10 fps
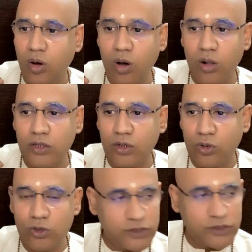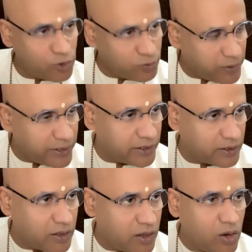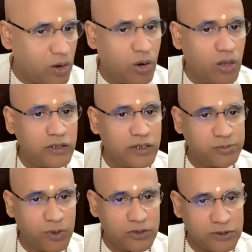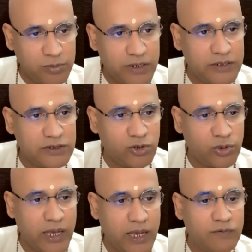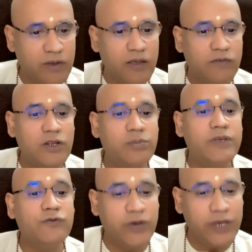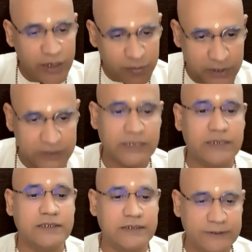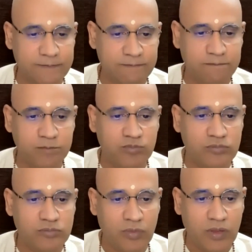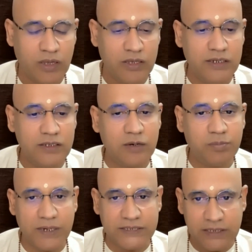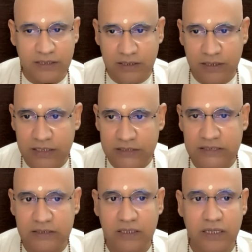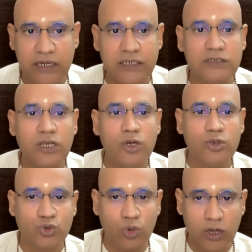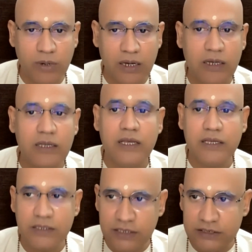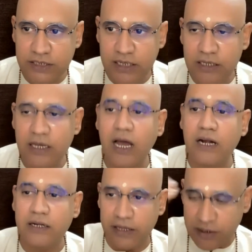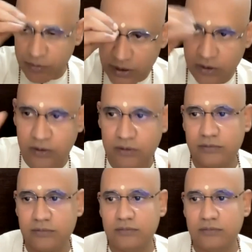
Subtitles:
all the roles that you play, all the responsibilities that you have will be very pleasant. In that pleasantness, it is sulabhaha, easily attainable.